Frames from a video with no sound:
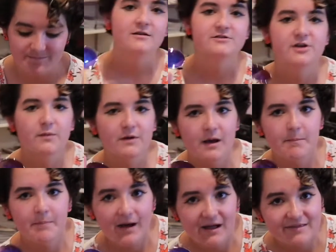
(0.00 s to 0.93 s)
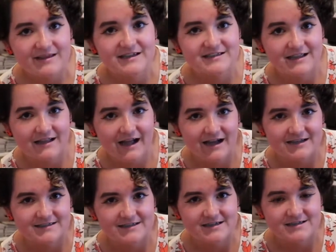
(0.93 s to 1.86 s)
So when I bought these
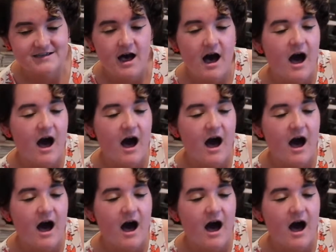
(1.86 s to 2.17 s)
glasses,